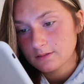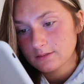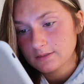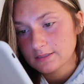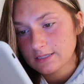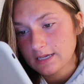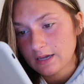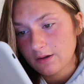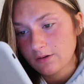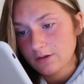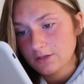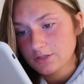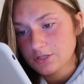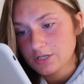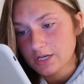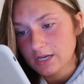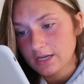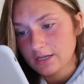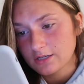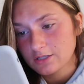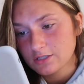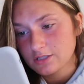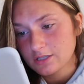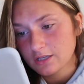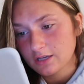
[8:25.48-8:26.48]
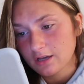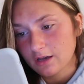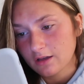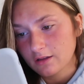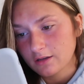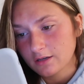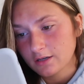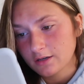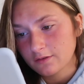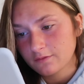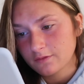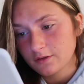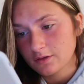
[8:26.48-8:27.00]
see how it changed the
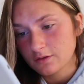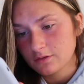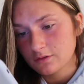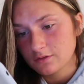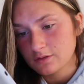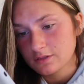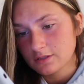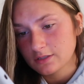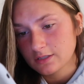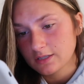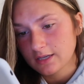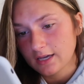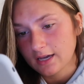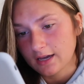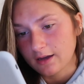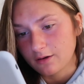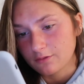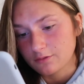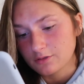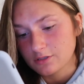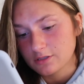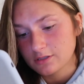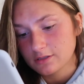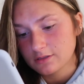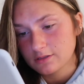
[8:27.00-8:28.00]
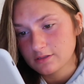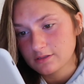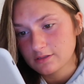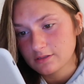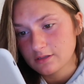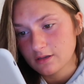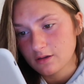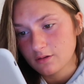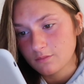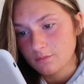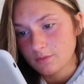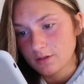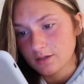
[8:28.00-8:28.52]
color of those couches
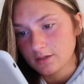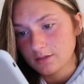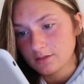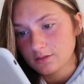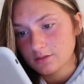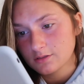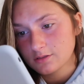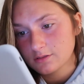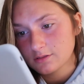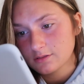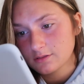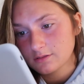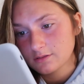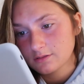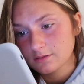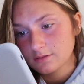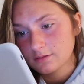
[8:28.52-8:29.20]
so much.